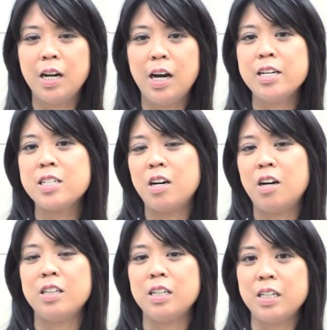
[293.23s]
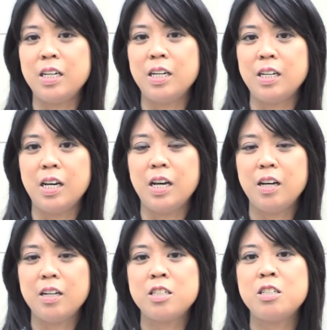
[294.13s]
I saw the need
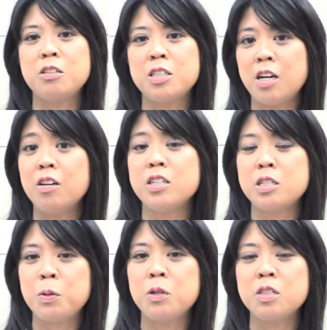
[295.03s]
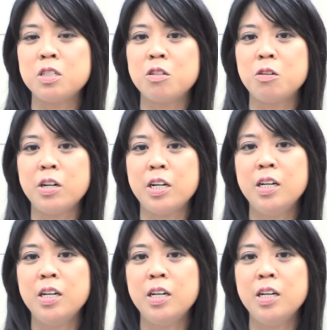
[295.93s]
to tell this person's story,